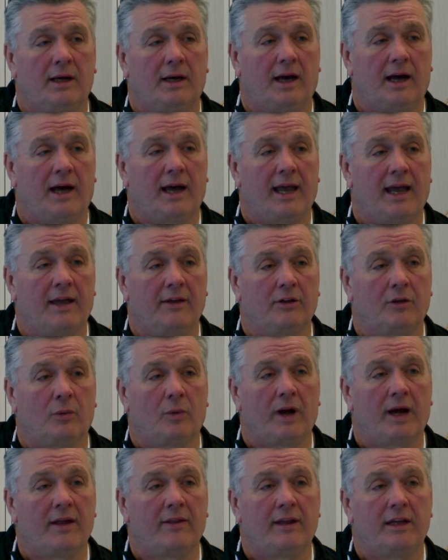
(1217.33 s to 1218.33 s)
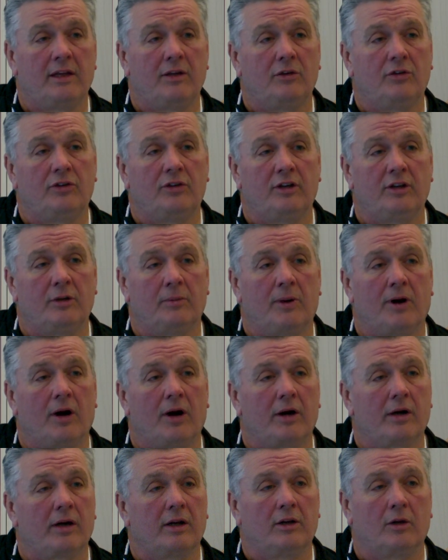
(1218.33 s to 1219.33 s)
and the way that you see the
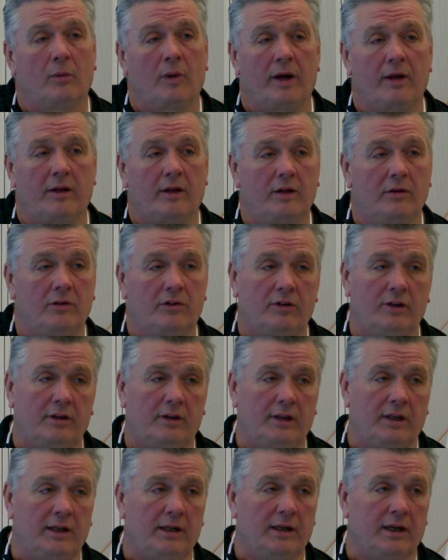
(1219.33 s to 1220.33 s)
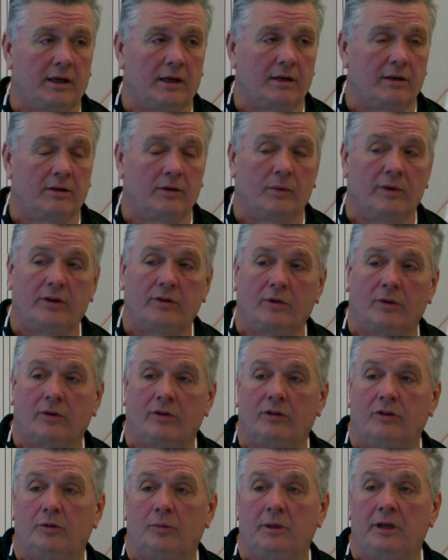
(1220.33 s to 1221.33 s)
park and the way that you see the
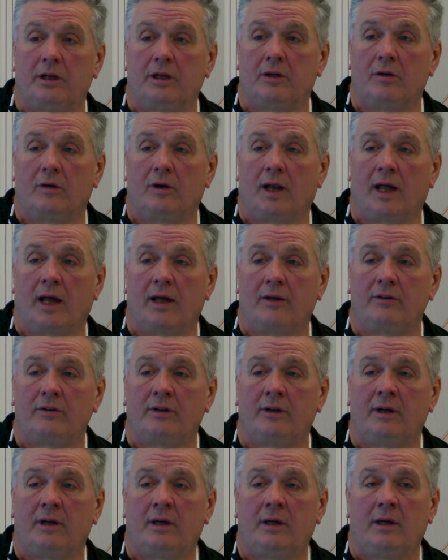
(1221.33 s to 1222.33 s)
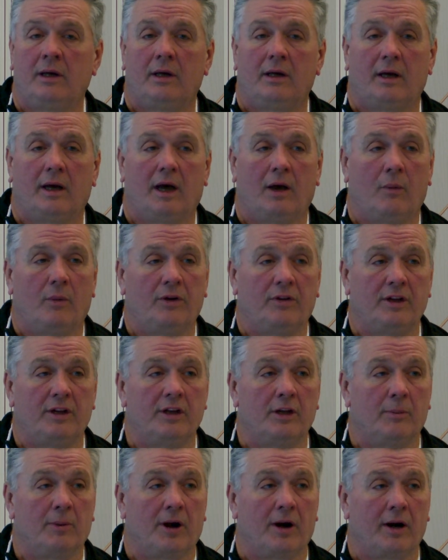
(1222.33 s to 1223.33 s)
resources being utilized within
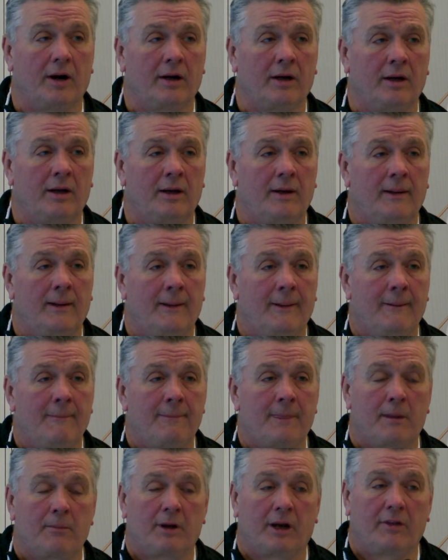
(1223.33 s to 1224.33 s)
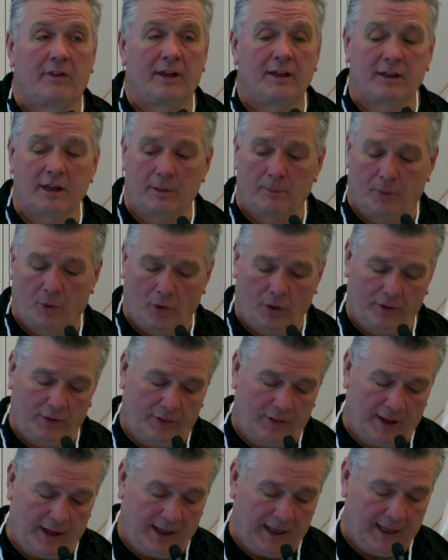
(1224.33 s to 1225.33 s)
the park. But I think the important
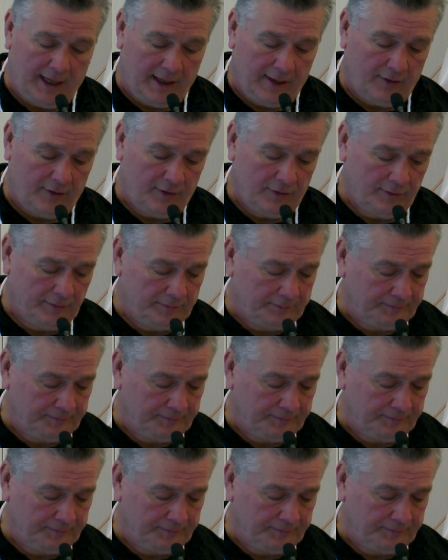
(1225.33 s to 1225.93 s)
thing is